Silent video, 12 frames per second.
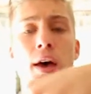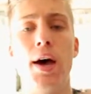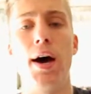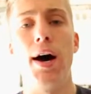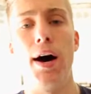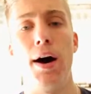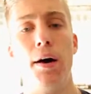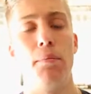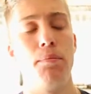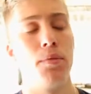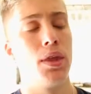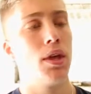
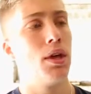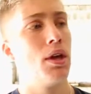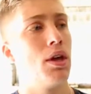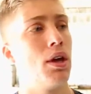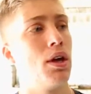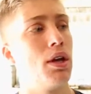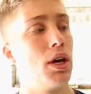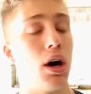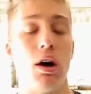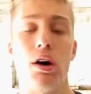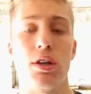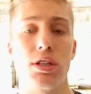
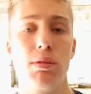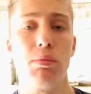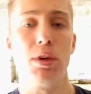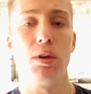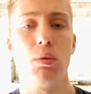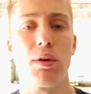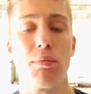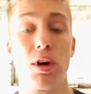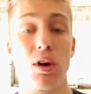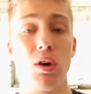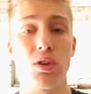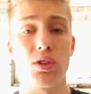Asking me what
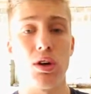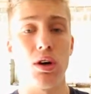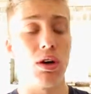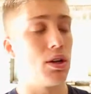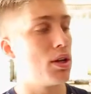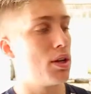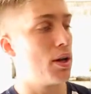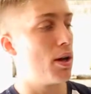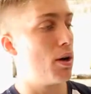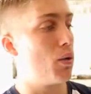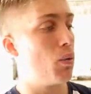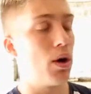my goals are,
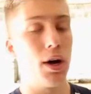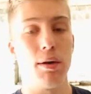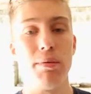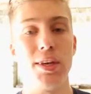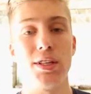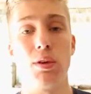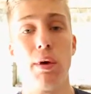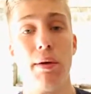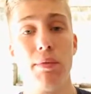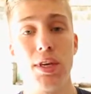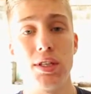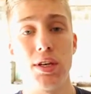why I'm eating the way
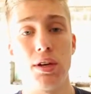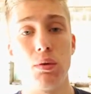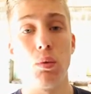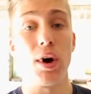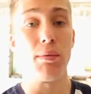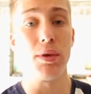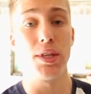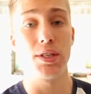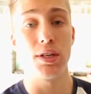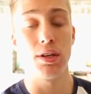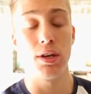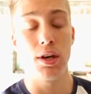I'm eating, what I'm
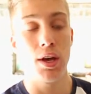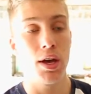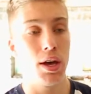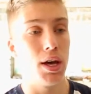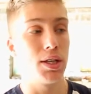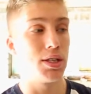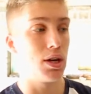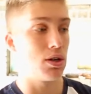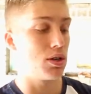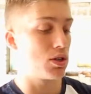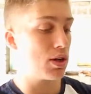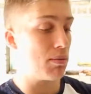eating,
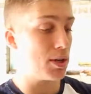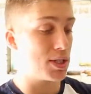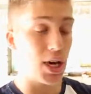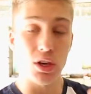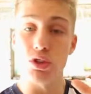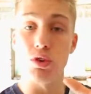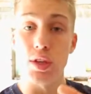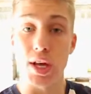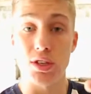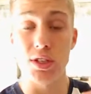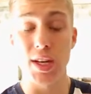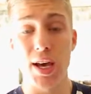etc. So I'm going to take you through
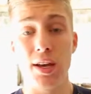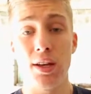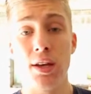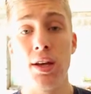that today.